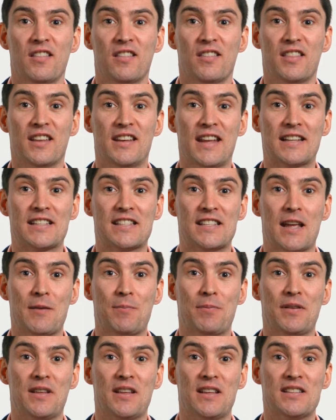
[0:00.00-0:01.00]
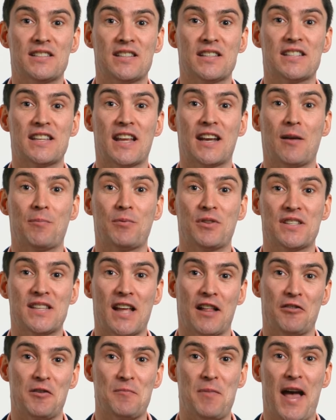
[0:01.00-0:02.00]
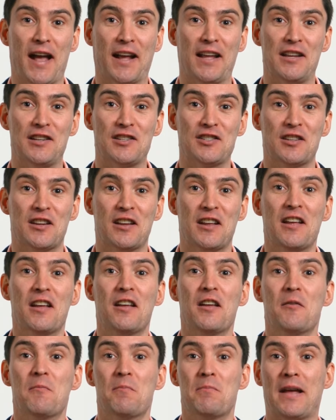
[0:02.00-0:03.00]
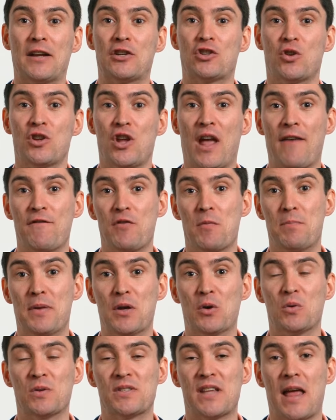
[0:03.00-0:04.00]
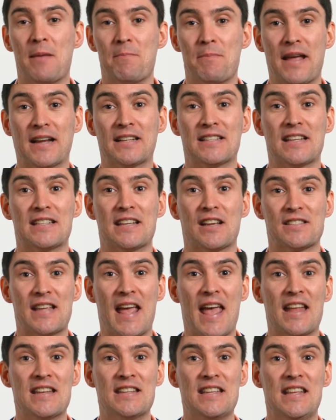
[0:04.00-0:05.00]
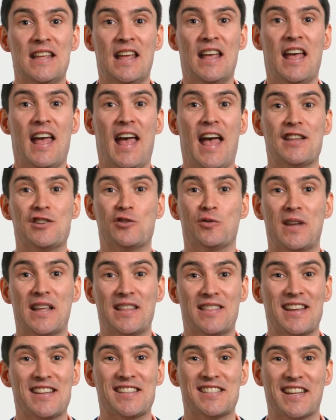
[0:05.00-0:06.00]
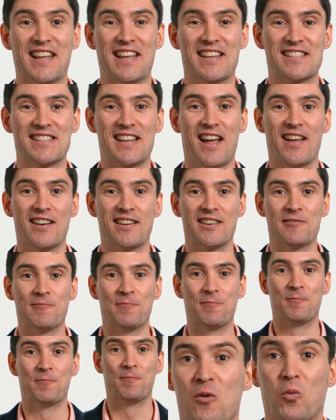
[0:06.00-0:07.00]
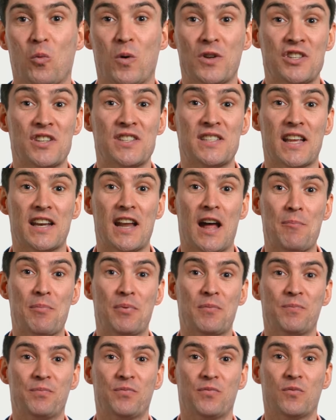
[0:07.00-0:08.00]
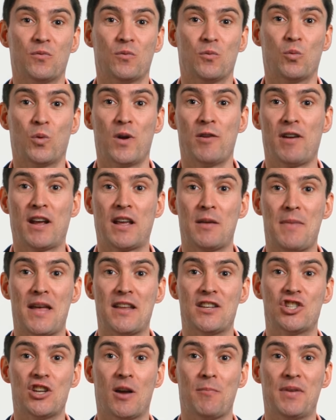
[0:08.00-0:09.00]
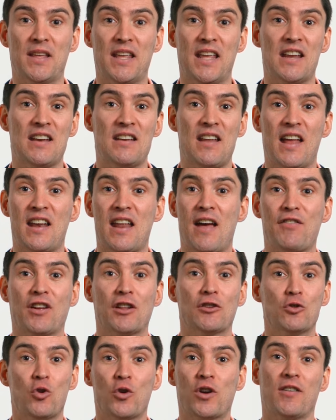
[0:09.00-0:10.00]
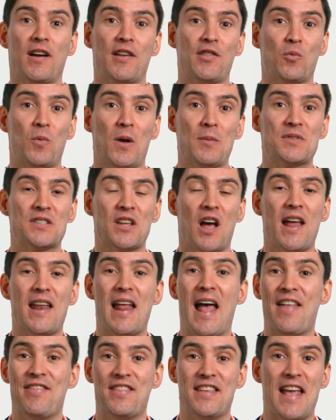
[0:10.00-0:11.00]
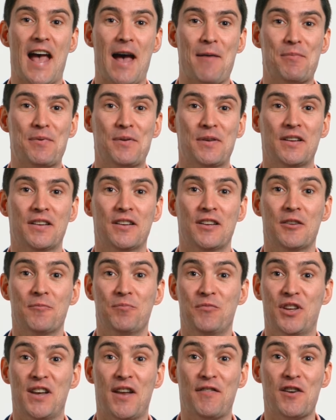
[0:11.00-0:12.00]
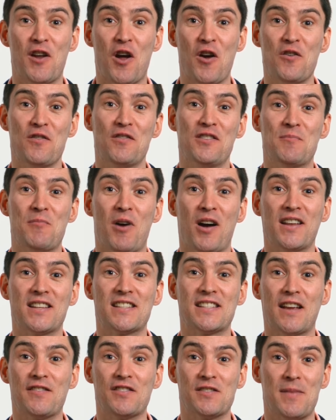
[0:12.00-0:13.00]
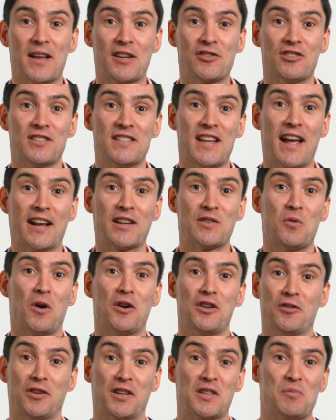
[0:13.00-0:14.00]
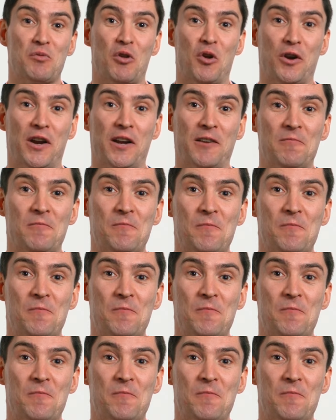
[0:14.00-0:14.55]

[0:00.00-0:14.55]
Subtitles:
The next step is to set up your salary package. Make sure you have your bills and bank details handy, as you'll need these to get started. Once you're set up, we recommend jumping in and having a look around the website and the app. You never know, you might save some extra tax while you're exploring.